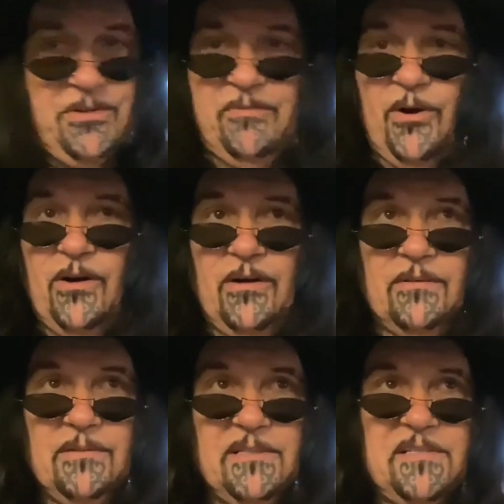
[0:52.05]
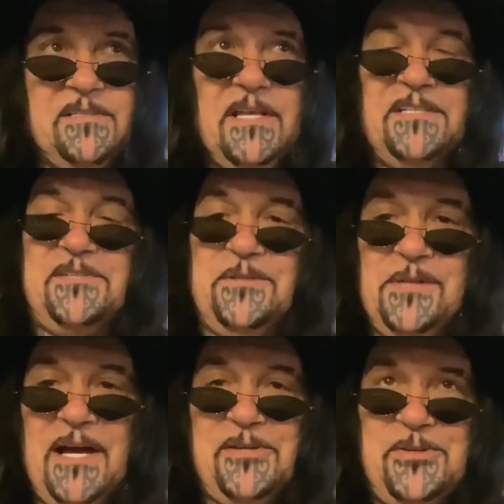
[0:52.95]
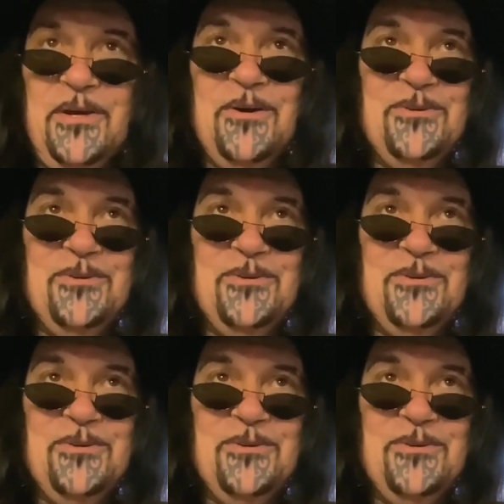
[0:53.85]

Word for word: of all, it's next to last show,